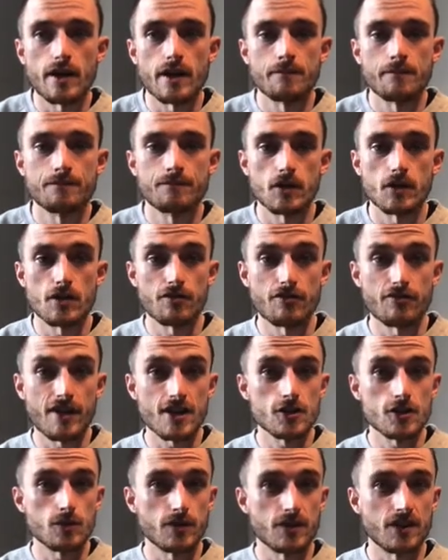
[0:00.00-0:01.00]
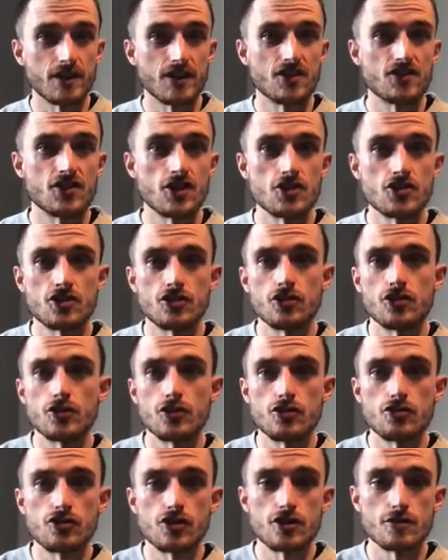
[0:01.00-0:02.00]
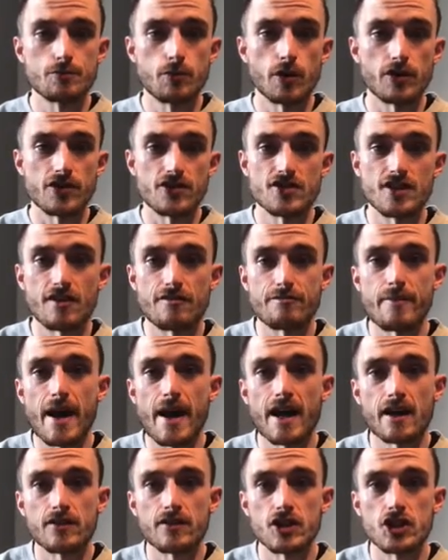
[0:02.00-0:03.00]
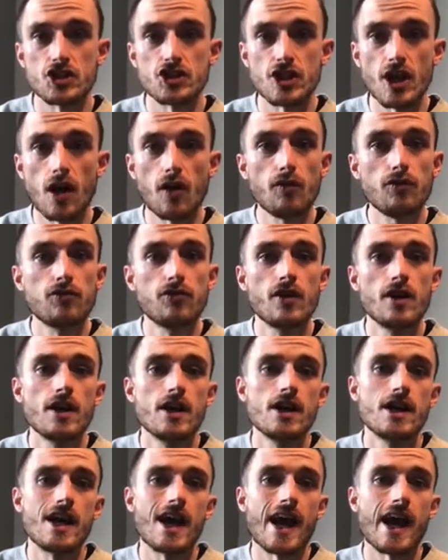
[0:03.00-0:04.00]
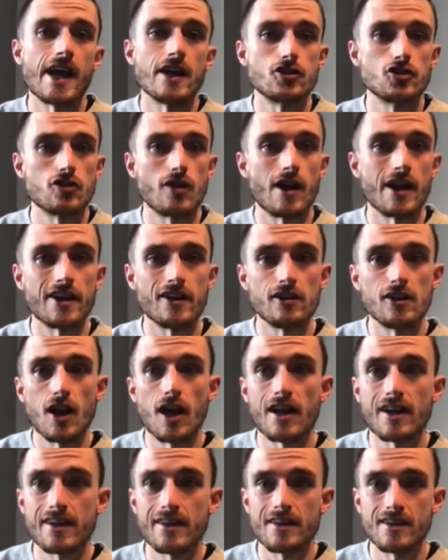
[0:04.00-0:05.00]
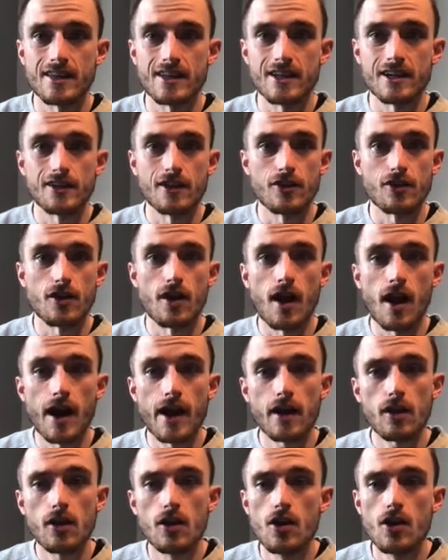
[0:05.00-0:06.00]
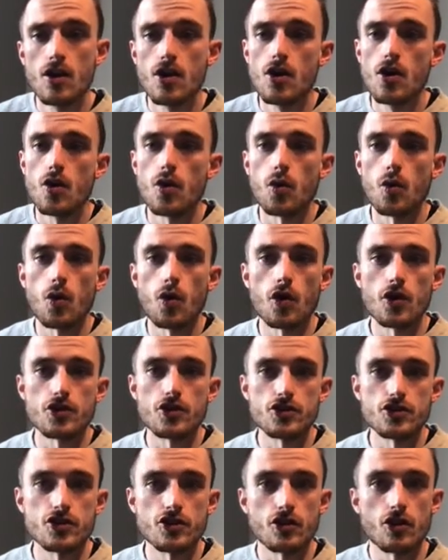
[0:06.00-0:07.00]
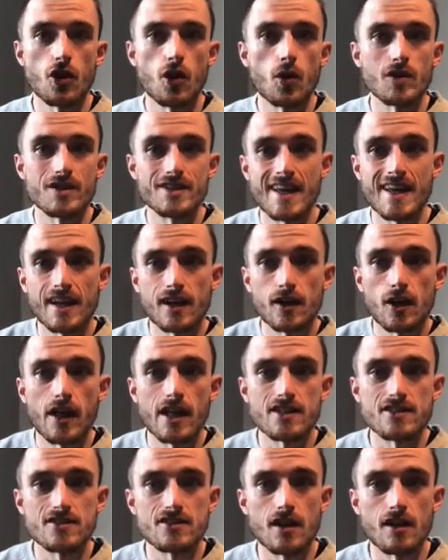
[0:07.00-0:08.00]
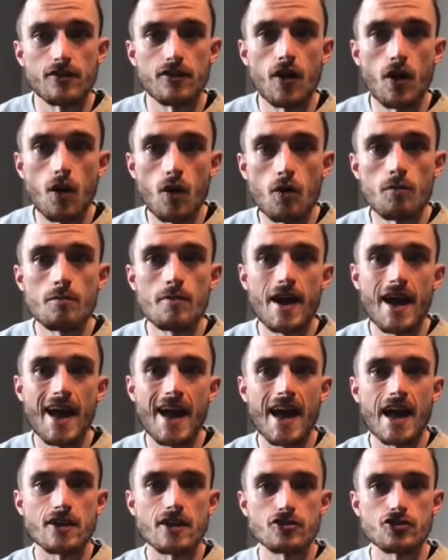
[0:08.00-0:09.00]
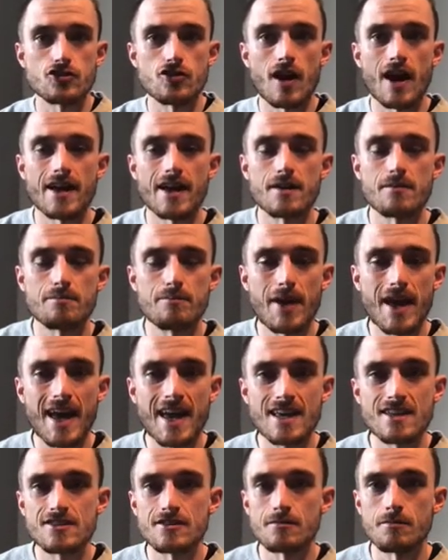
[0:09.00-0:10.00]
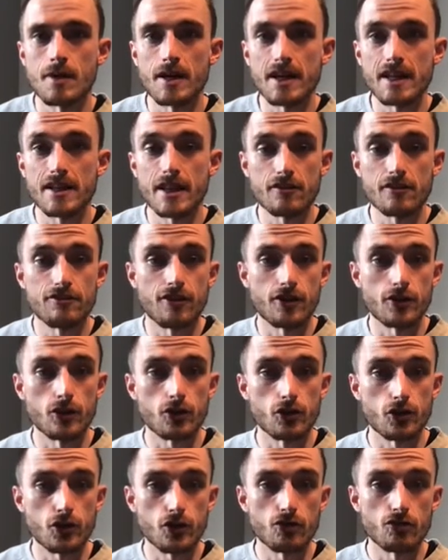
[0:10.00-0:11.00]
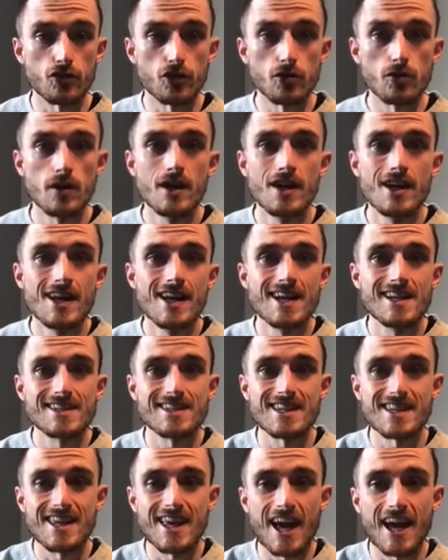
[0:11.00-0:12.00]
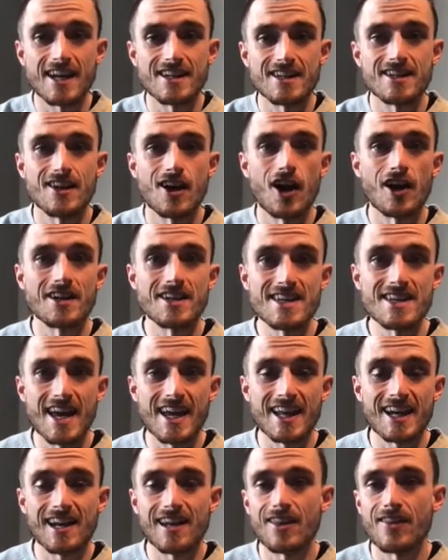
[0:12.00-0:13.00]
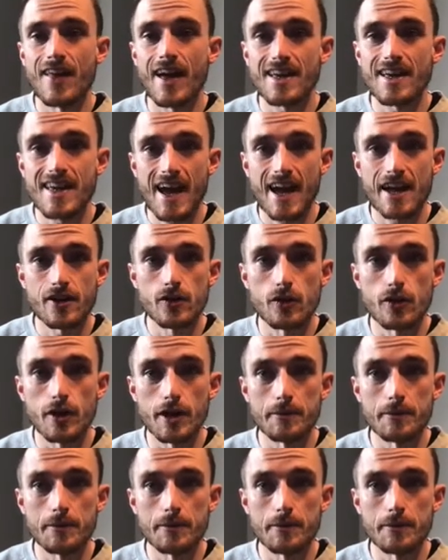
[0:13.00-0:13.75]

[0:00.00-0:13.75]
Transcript: You're faced with the decision, do you just put the stuff back on the shelf and try your luck in another aisle? Or do you go and take all that stuff home and try and pay somebody like Funnel Guru to get ungated in that category?